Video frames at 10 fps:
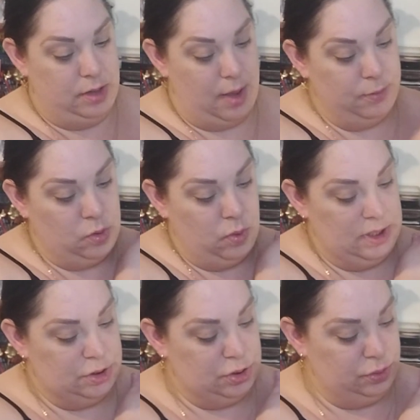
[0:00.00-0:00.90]
I'm
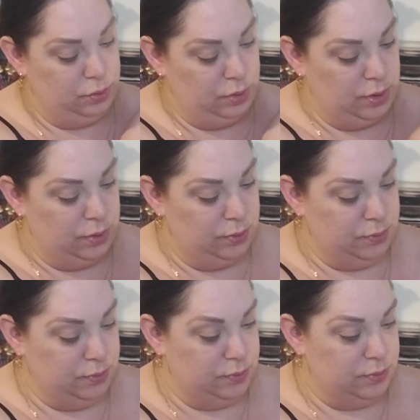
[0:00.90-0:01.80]
going to
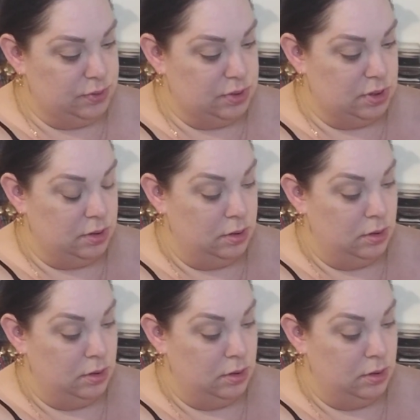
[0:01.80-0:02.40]
use,